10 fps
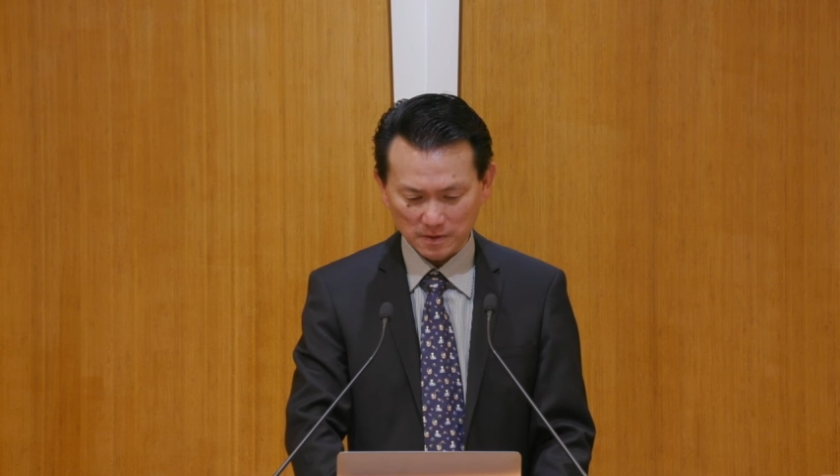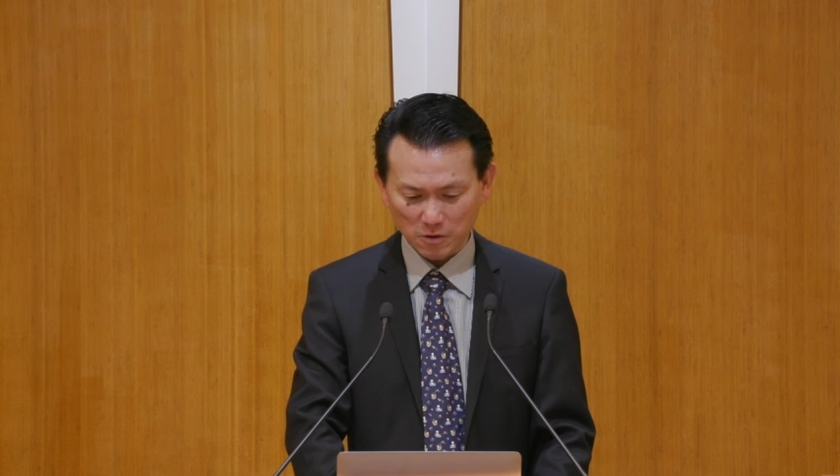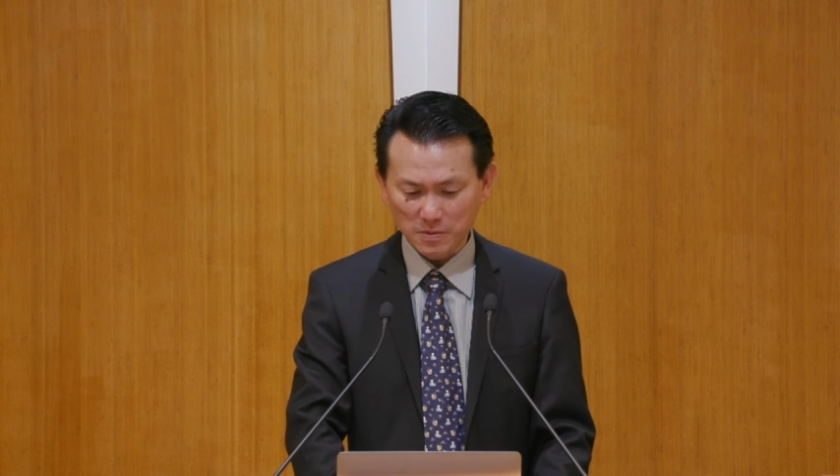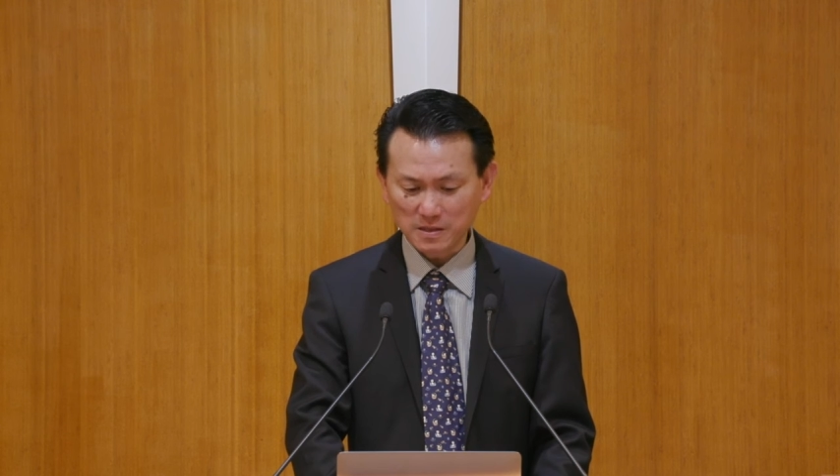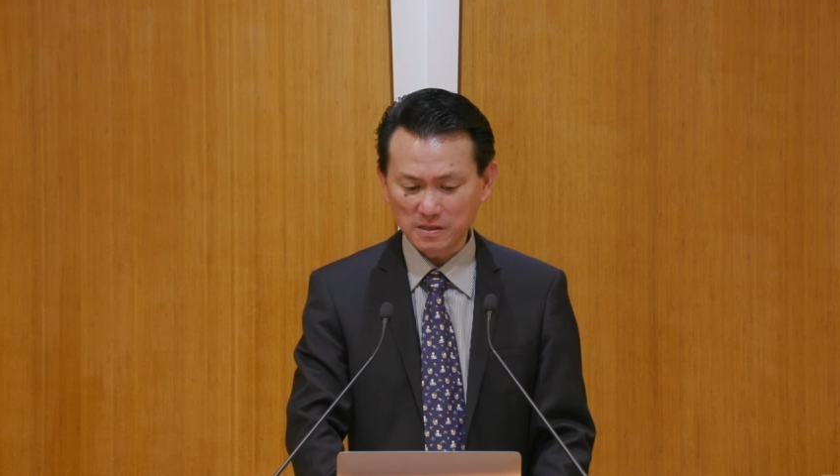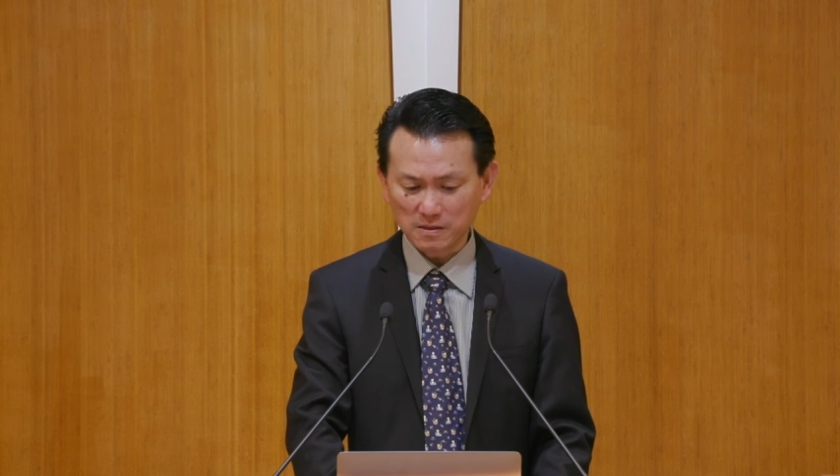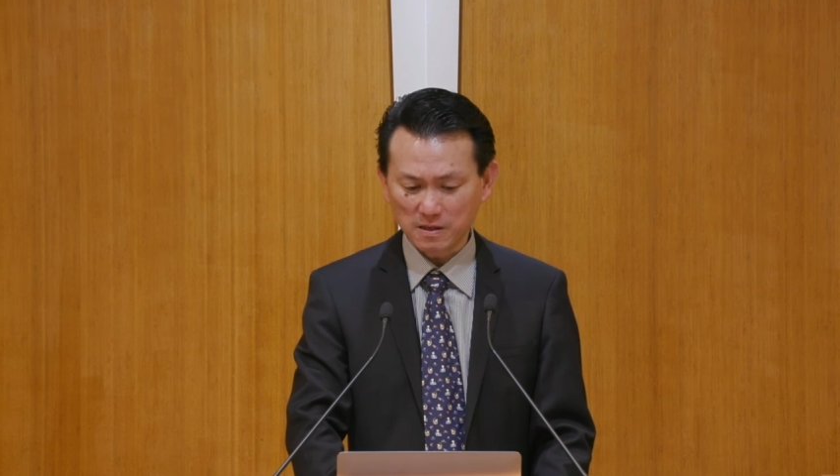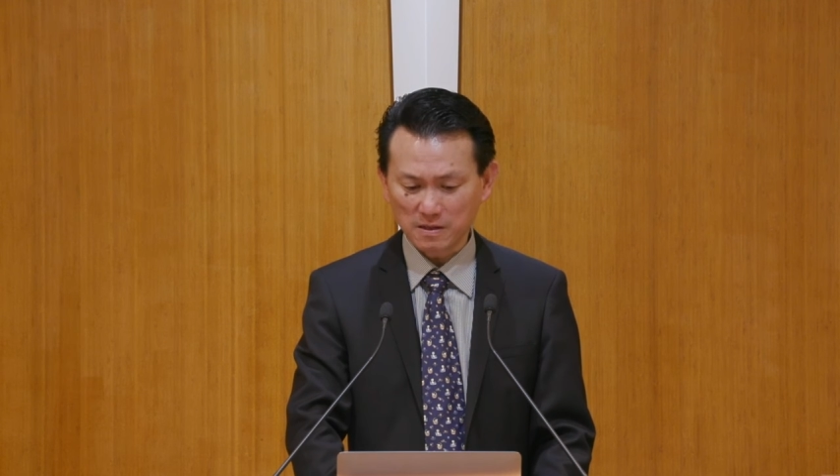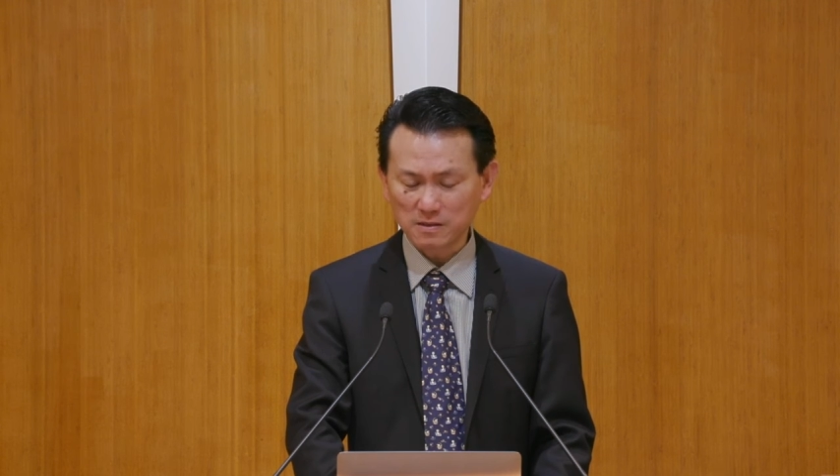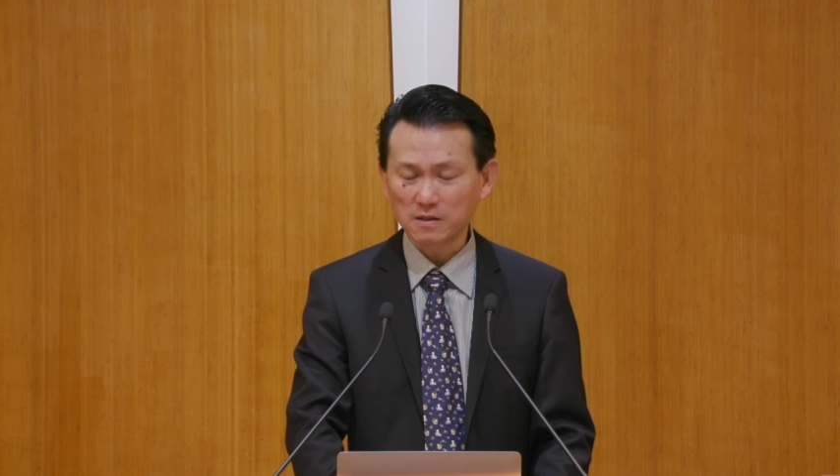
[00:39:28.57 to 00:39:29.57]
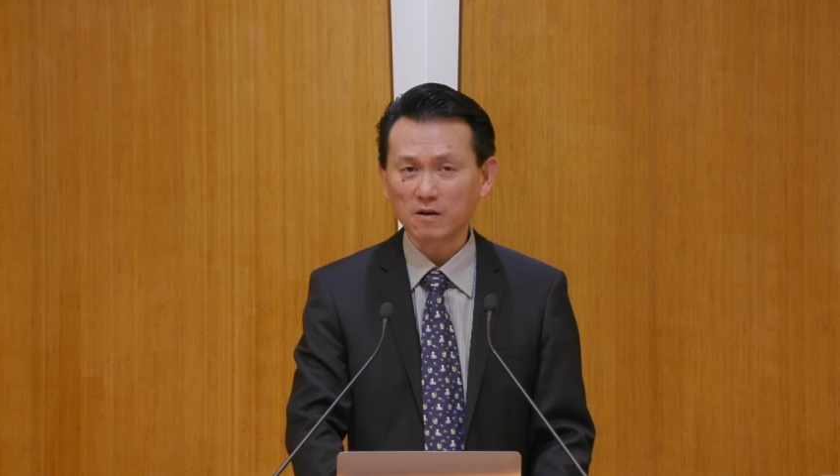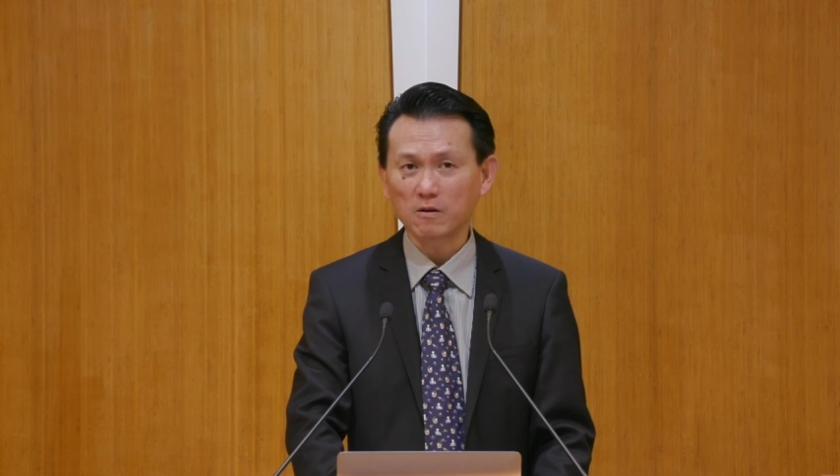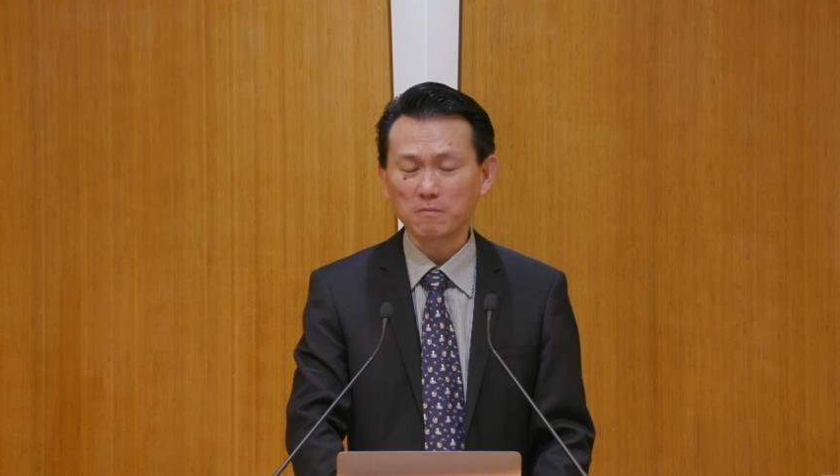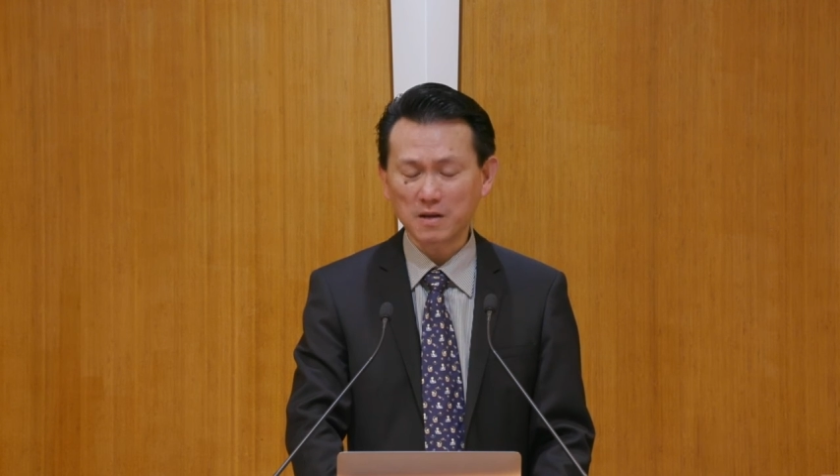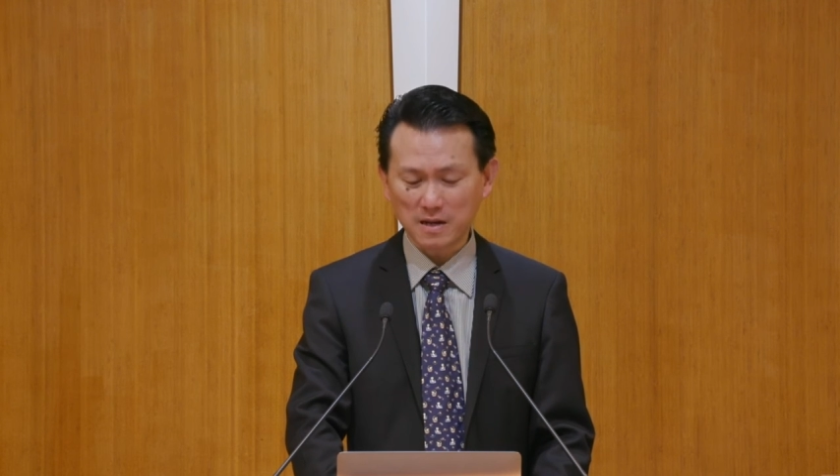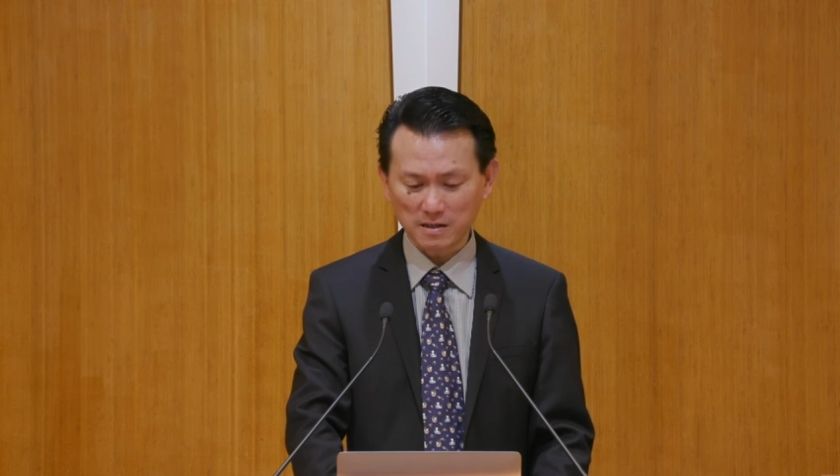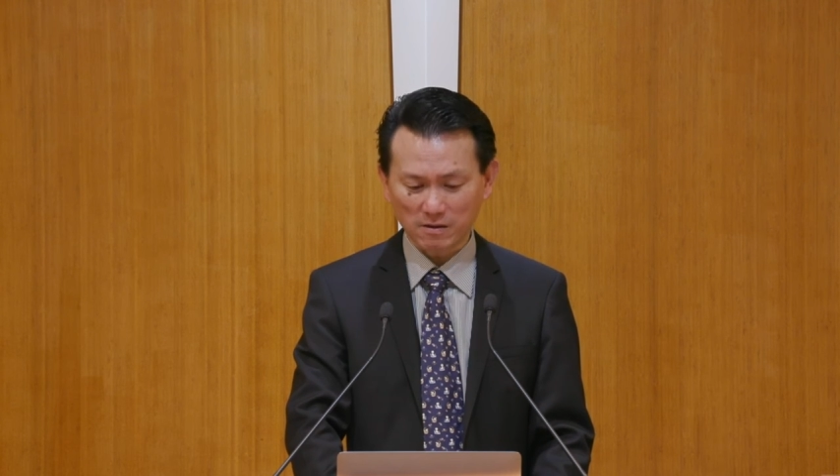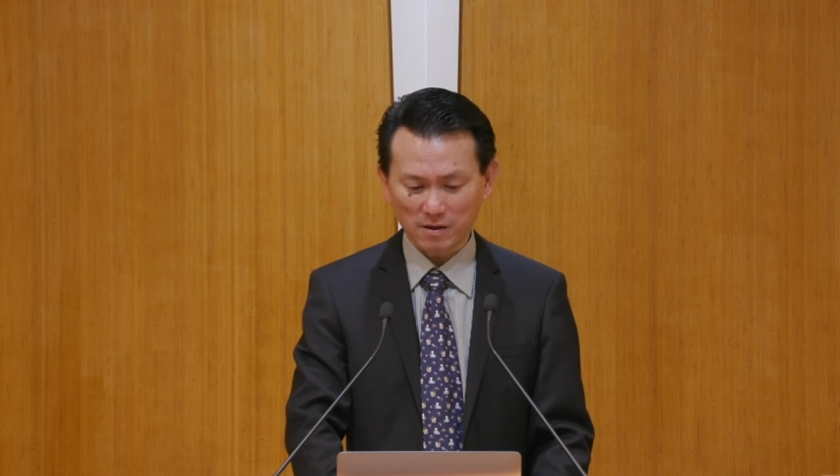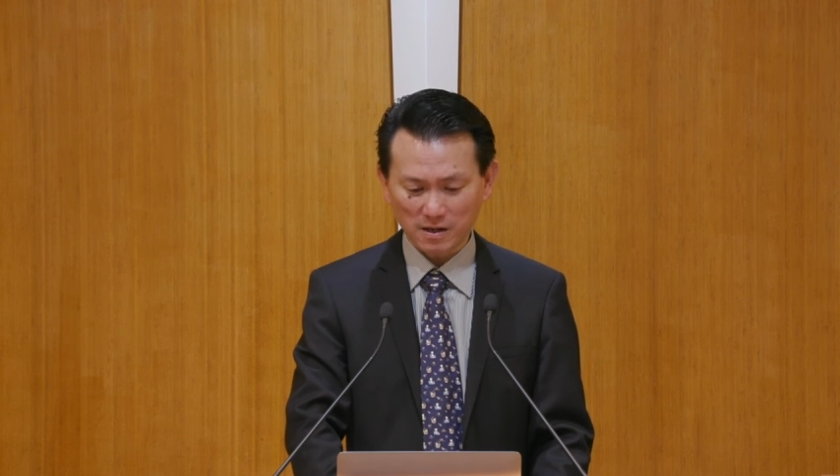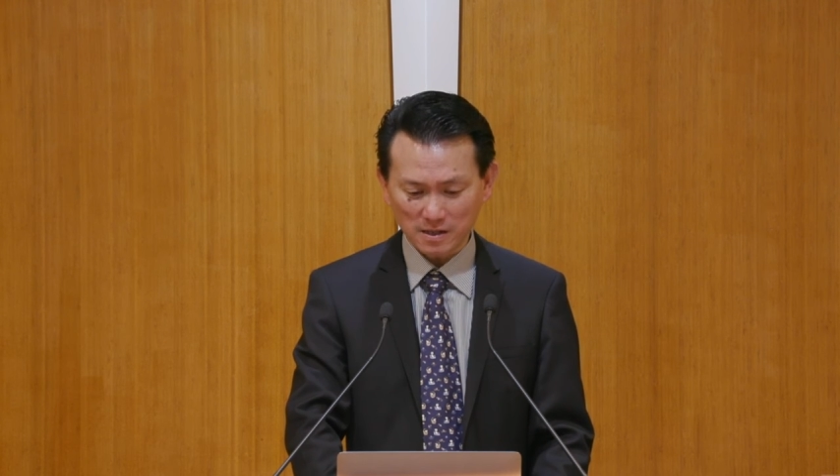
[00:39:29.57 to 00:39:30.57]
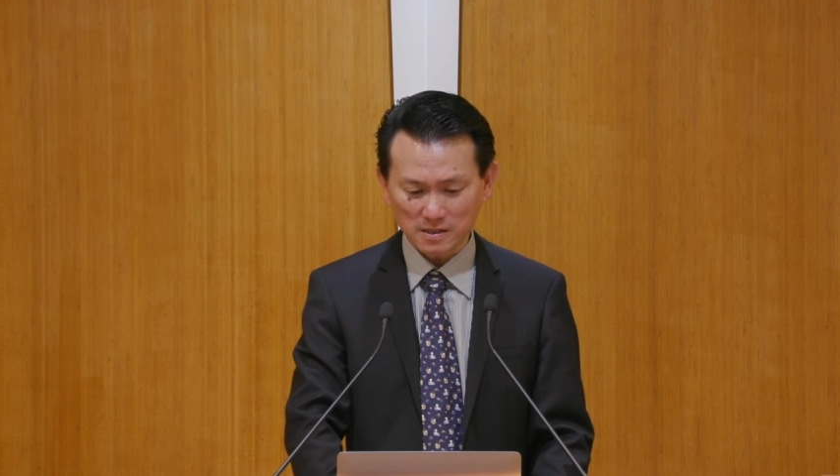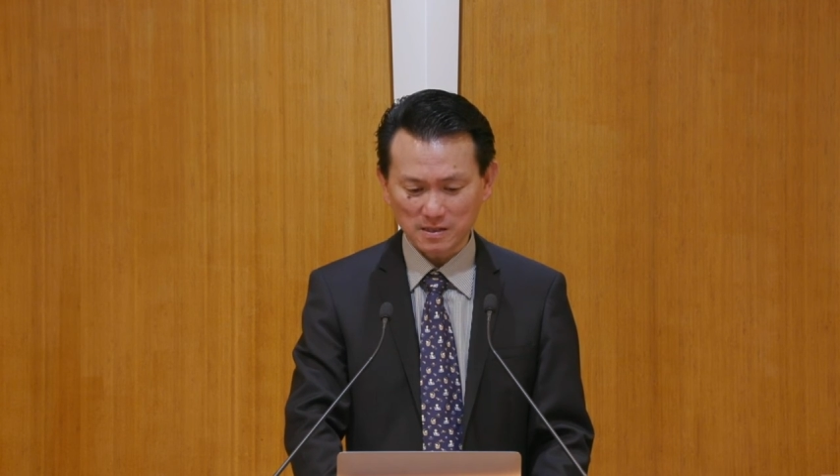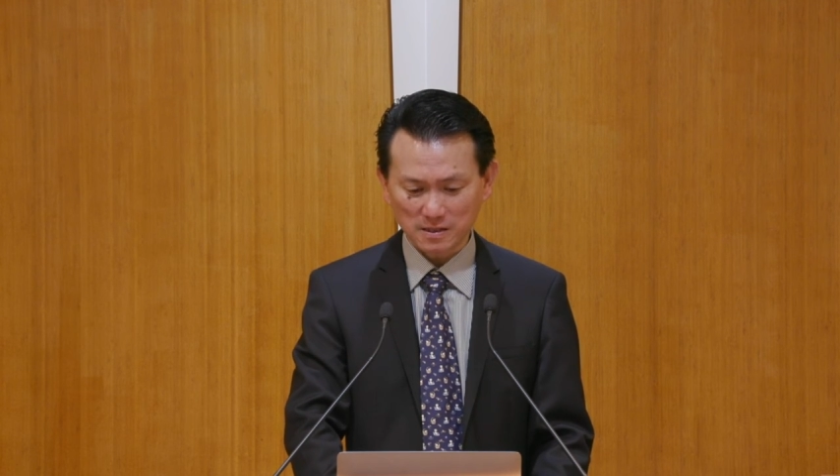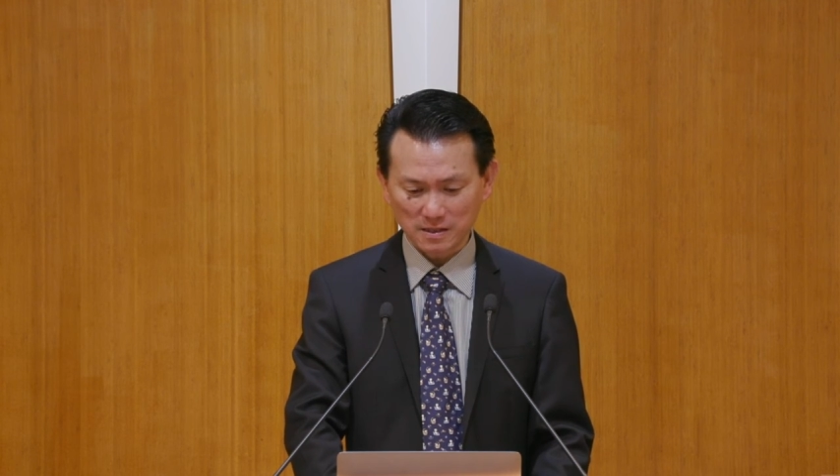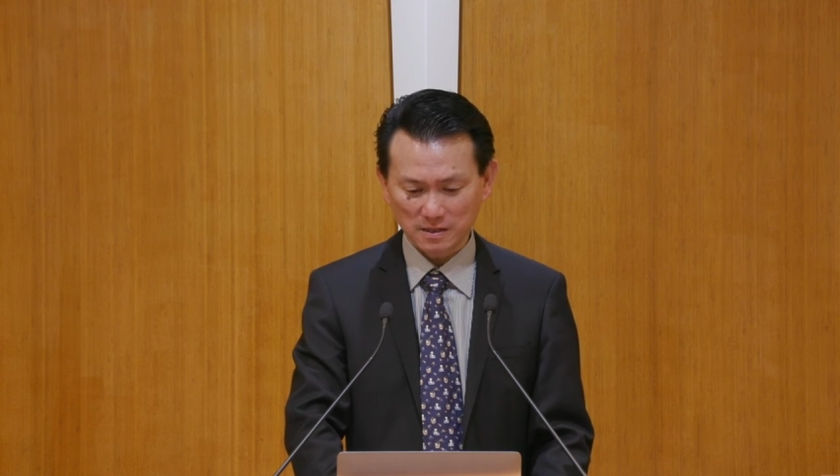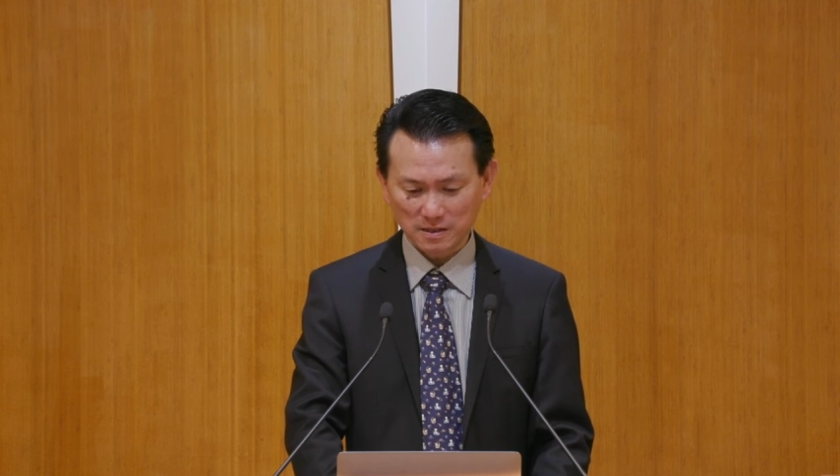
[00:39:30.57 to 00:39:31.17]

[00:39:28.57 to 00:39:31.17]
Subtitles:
dominate our mind, our hearts,